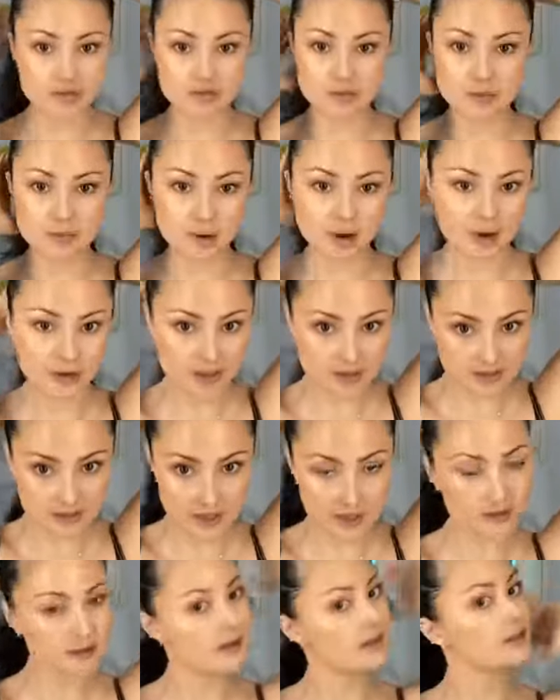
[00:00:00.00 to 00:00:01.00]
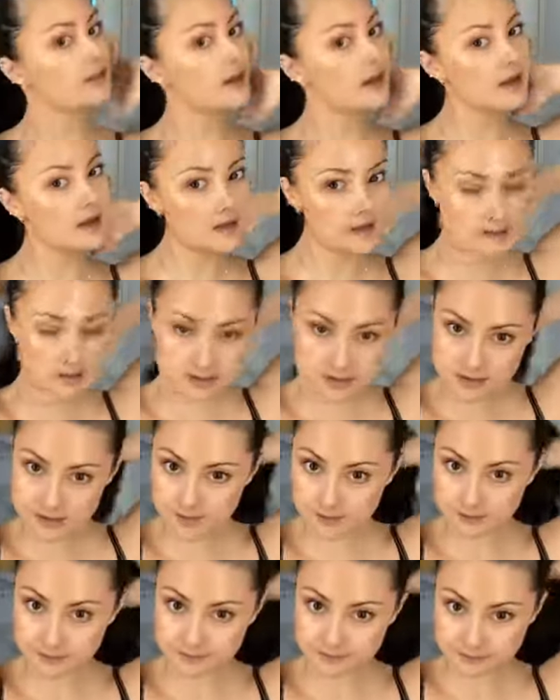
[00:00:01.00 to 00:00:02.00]
a ponytail like this
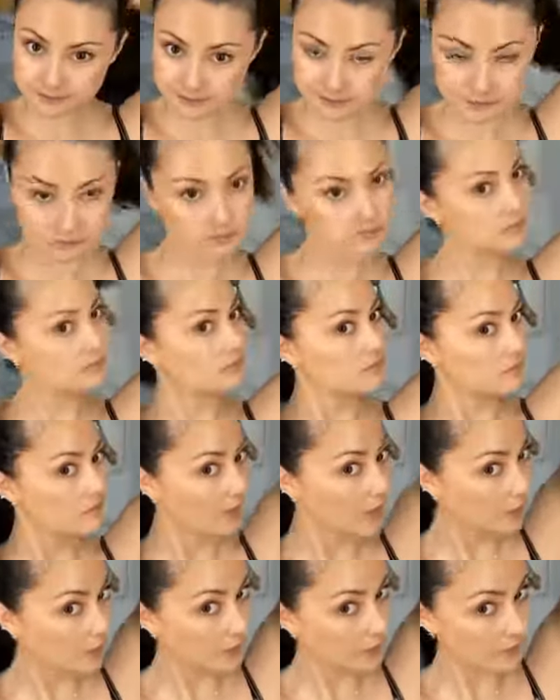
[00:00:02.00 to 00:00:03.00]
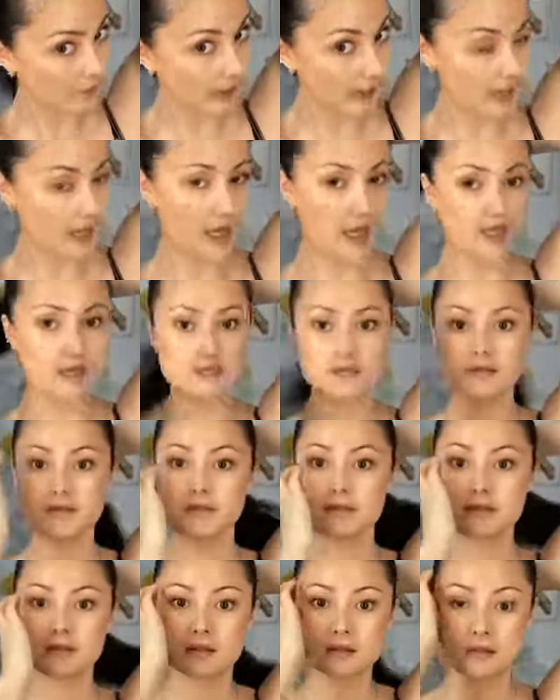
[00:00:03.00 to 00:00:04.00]
with my
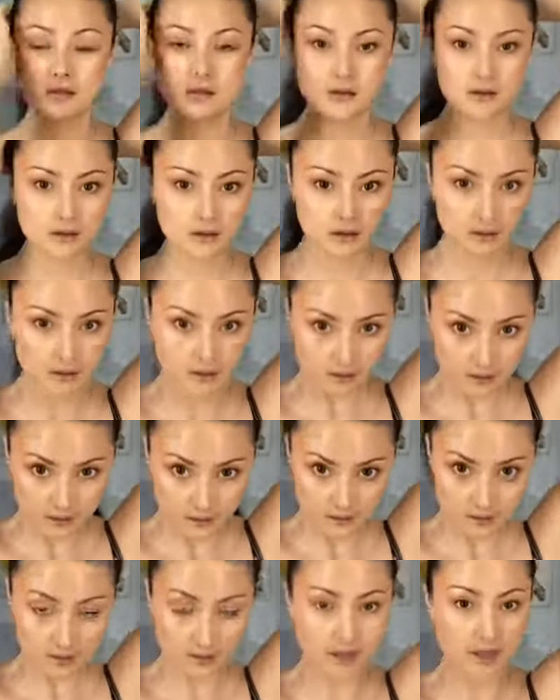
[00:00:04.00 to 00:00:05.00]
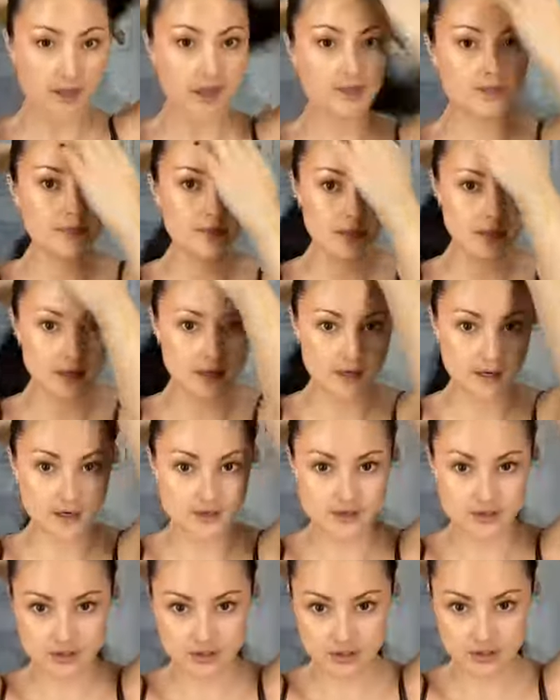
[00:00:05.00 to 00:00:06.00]
hands, and then I
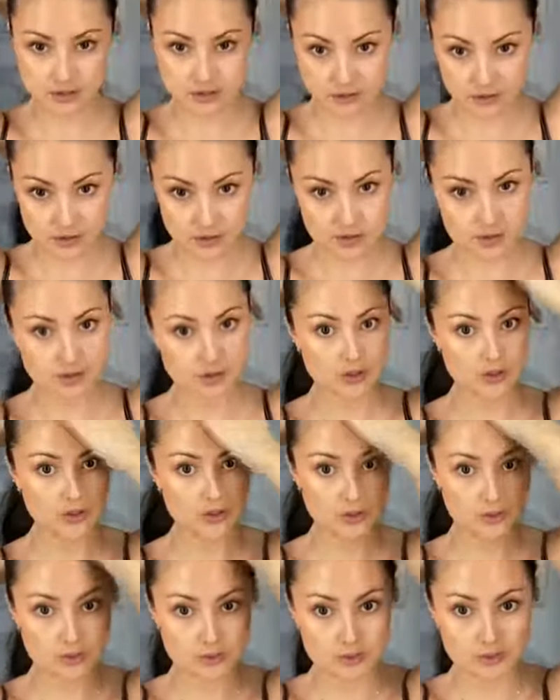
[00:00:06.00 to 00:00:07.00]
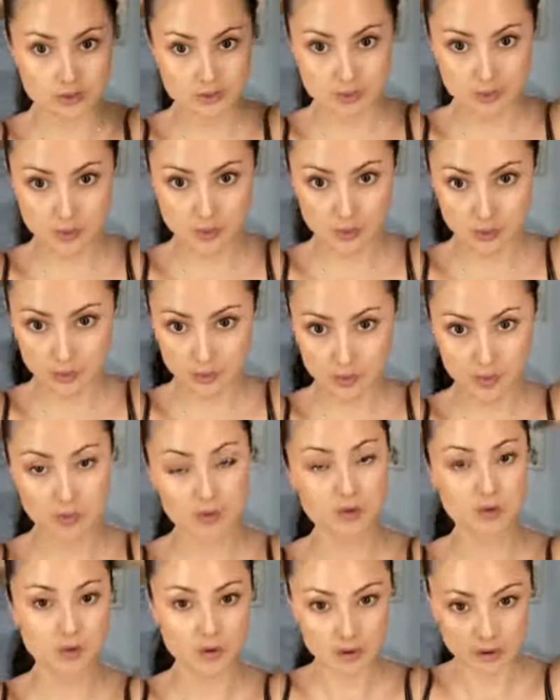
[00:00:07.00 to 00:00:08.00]
just use 2 small
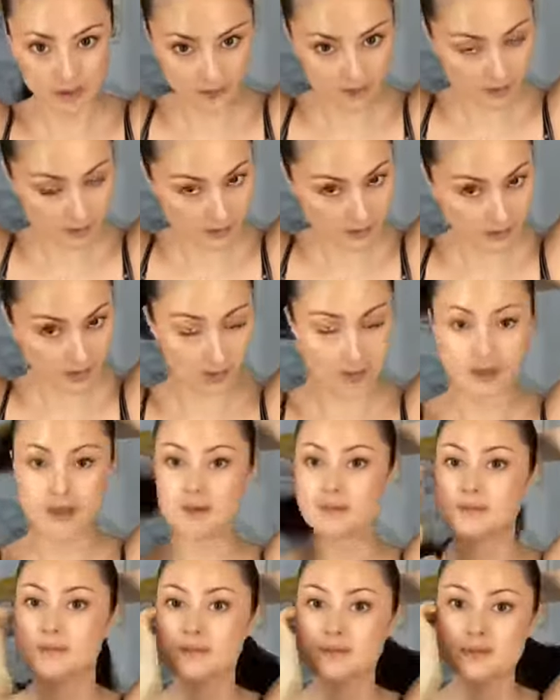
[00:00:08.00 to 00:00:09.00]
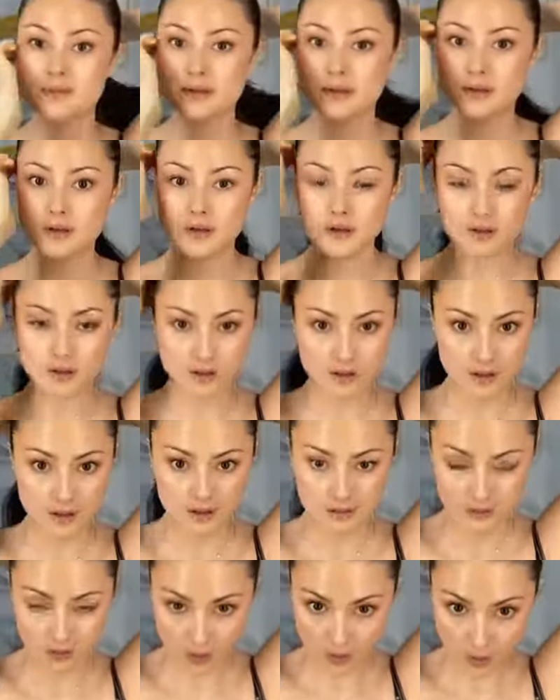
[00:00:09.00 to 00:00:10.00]
crocodile clips
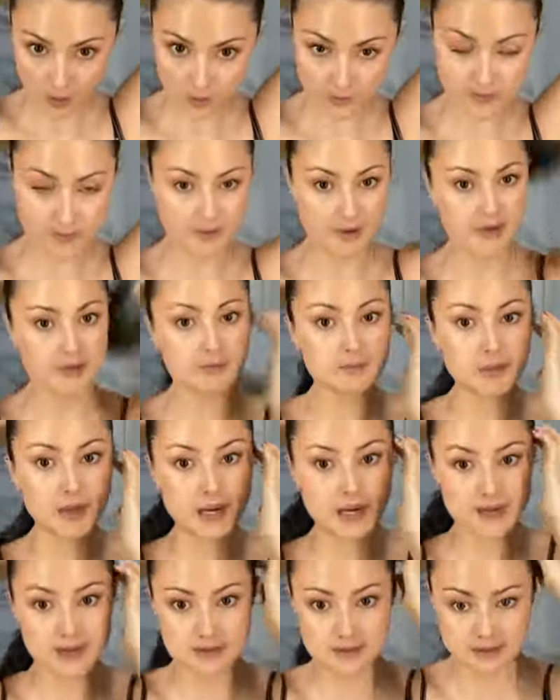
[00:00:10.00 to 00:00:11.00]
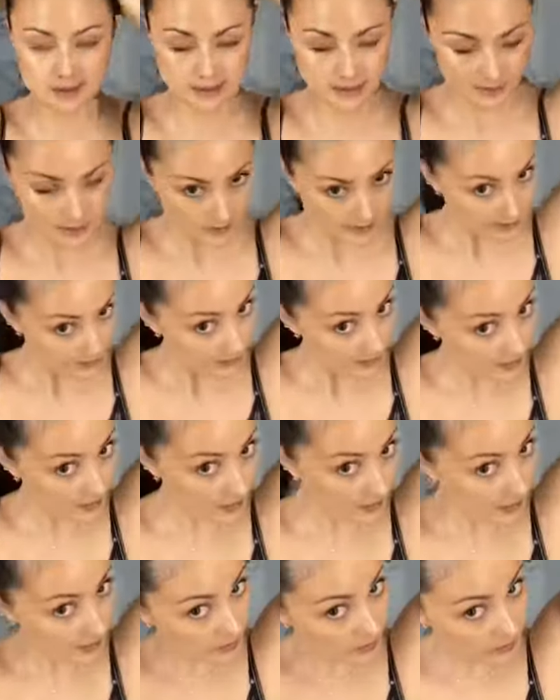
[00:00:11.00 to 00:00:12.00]
to hold the bun in place. So
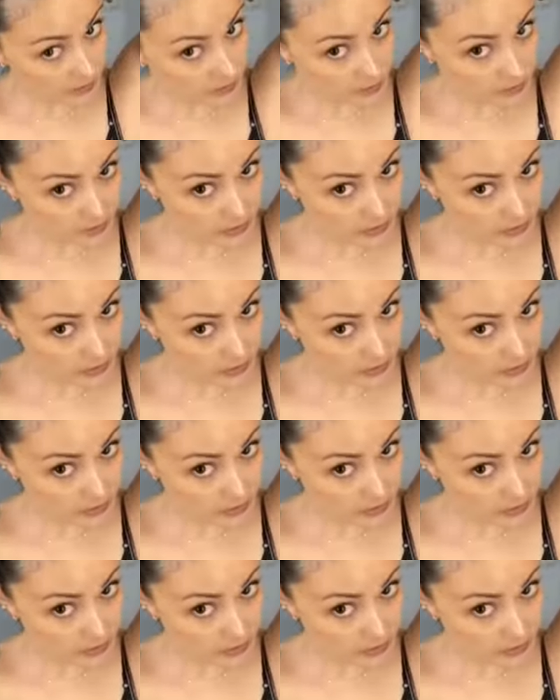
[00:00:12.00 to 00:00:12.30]
you just